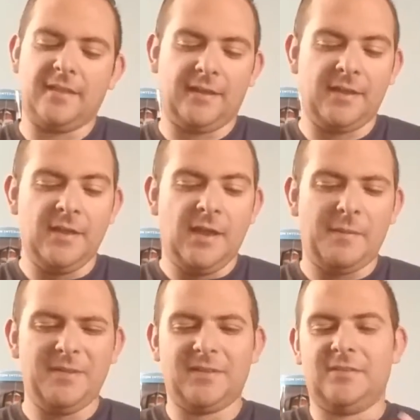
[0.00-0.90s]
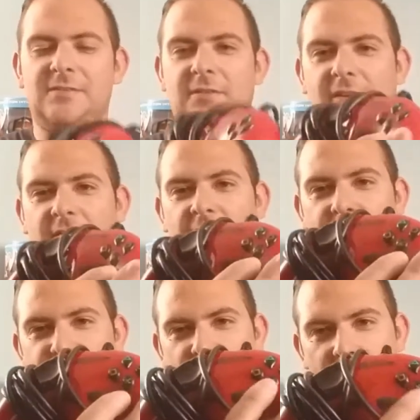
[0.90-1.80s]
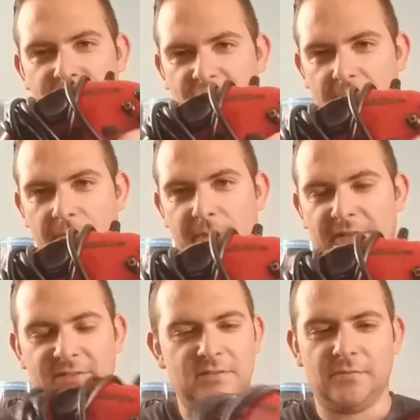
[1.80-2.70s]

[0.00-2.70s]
Like, I mean, look at these. They're like teardrop shaped buttons.